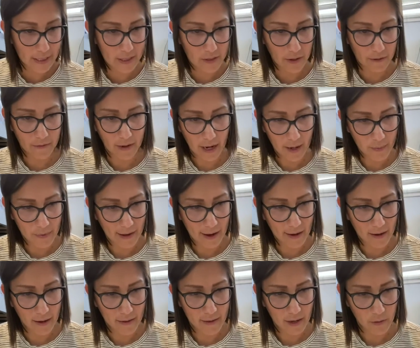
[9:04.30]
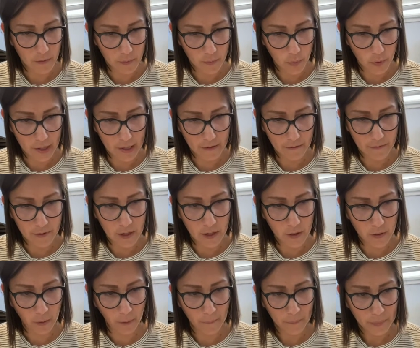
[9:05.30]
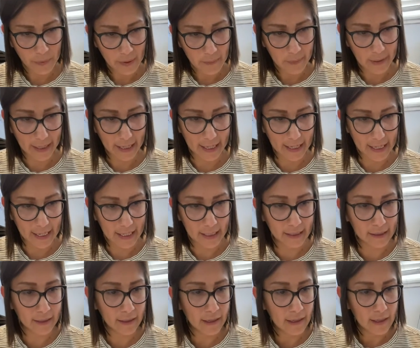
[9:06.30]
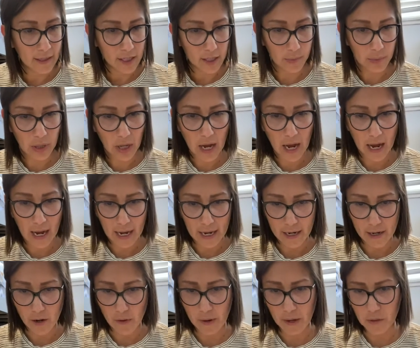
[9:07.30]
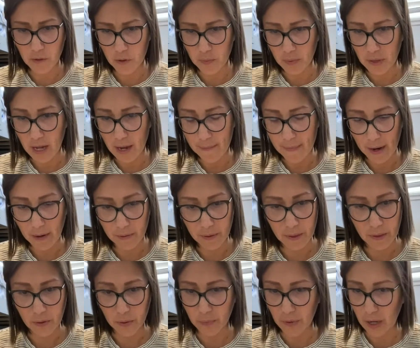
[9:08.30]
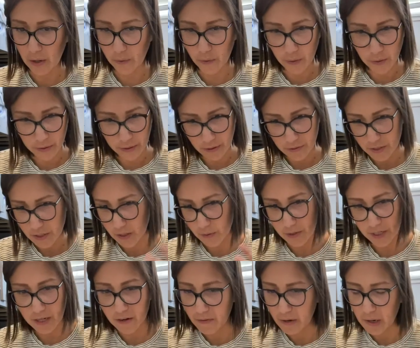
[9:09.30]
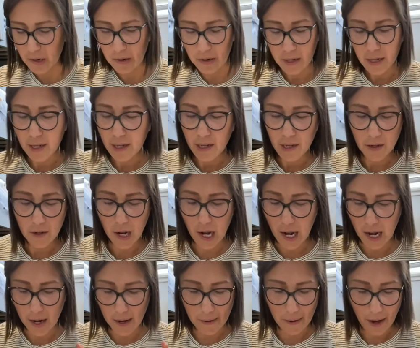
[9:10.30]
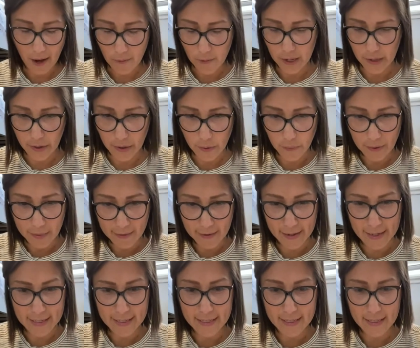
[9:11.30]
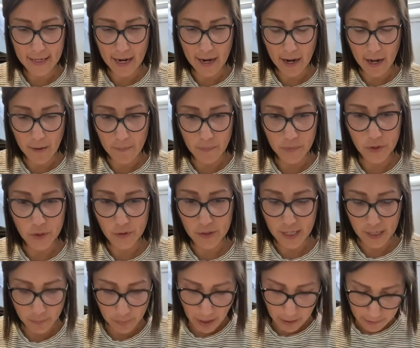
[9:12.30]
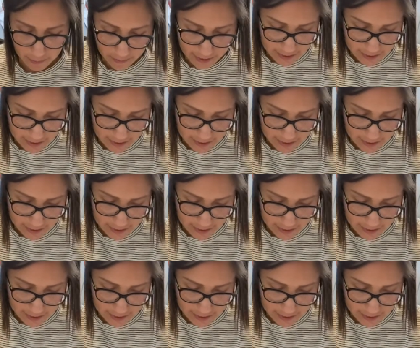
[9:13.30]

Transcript: So I've got that on there with point of view, planning the plot, going through plot mountain or plot roller coaster, whichever I want to go with this, choosing a problem and